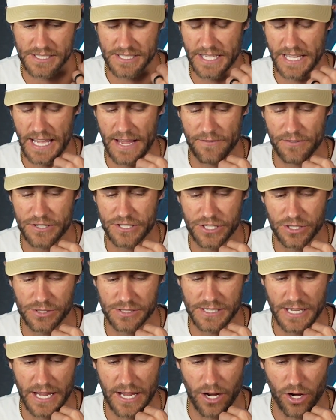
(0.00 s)
thing every
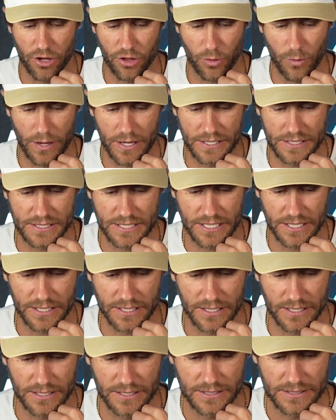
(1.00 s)
Tuesday all the way
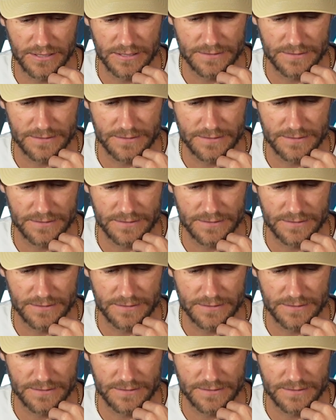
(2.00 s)
until